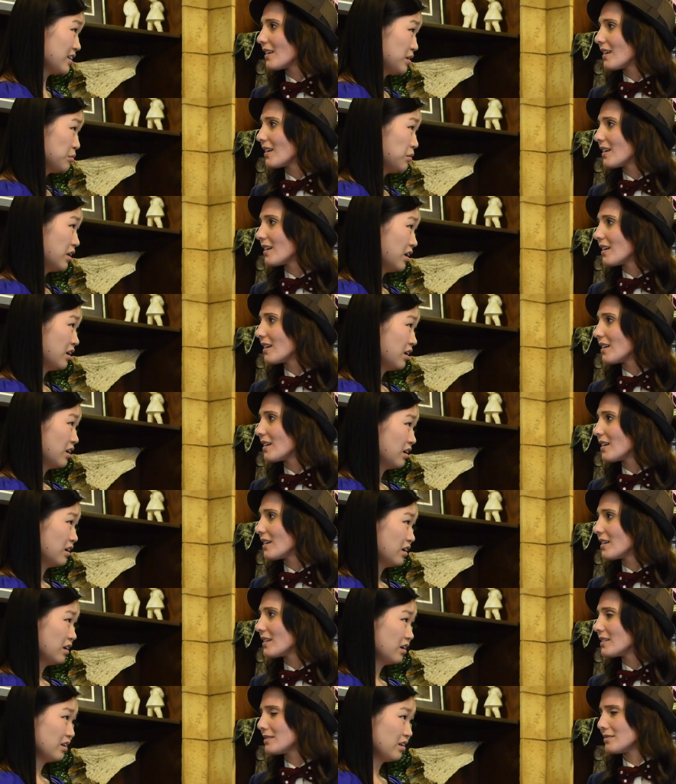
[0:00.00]
Speaker 1: something.
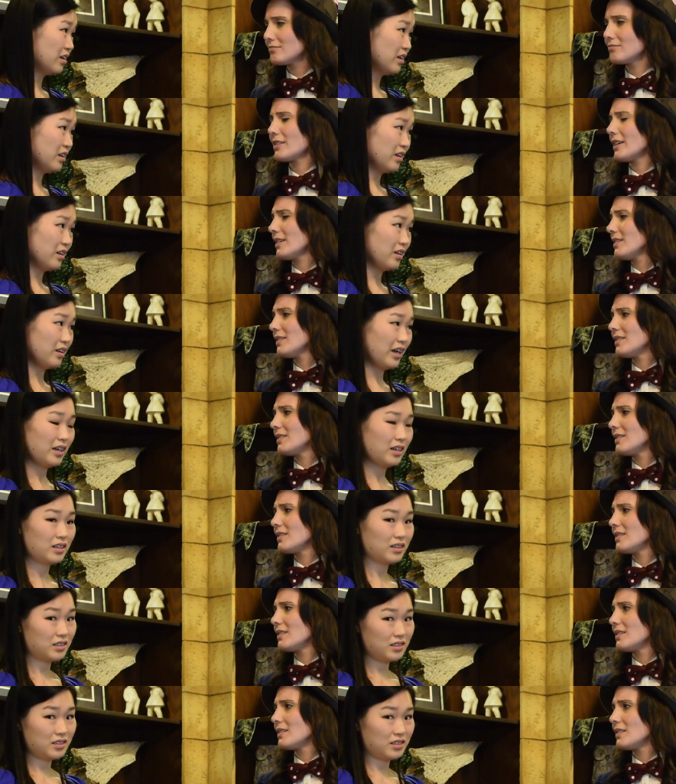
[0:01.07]
Okay. Like,
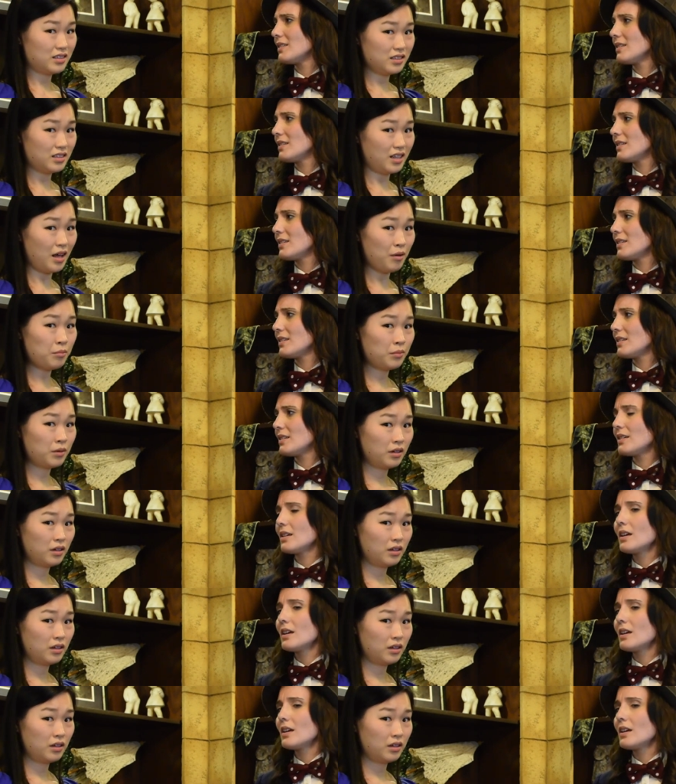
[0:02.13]
to them.